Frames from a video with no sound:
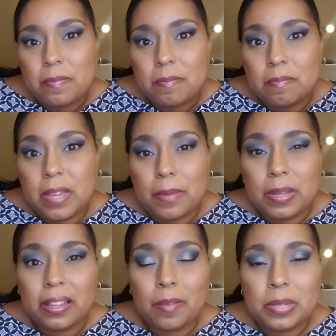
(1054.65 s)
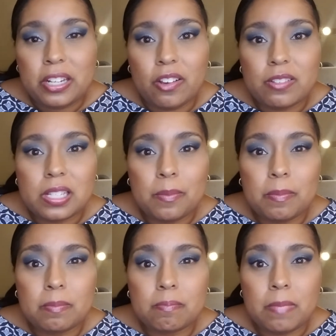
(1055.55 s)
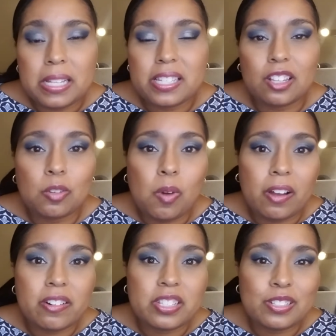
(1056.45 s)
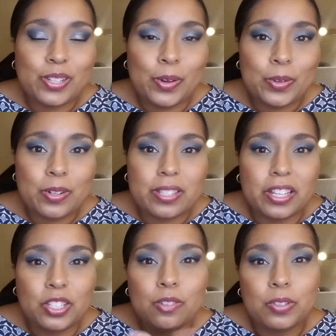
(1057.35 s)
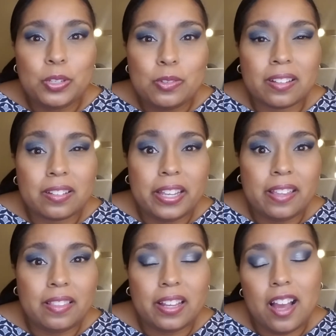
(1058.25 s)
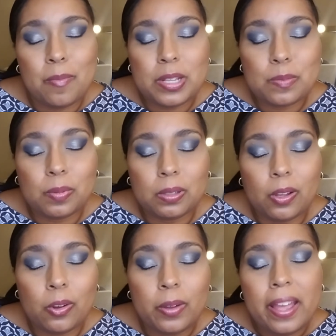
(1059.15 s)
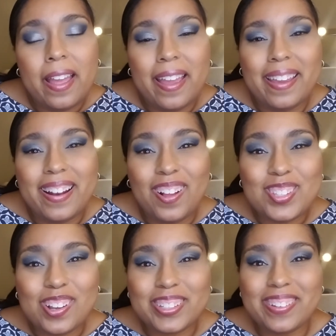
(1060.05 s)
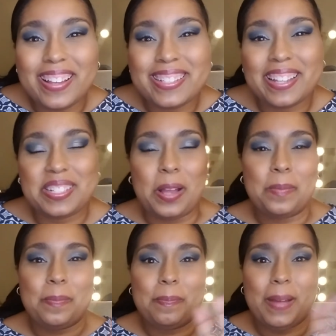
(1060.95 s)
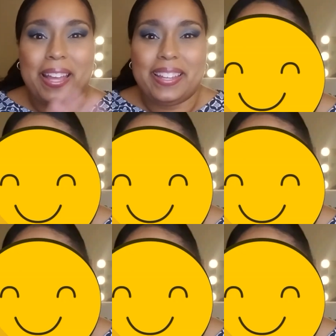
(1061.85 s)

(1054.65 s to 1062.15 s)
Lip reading: Maybe let me know some micellar waters and toners that you've used in the comments below, and I'll talk to you guys next time. Bye.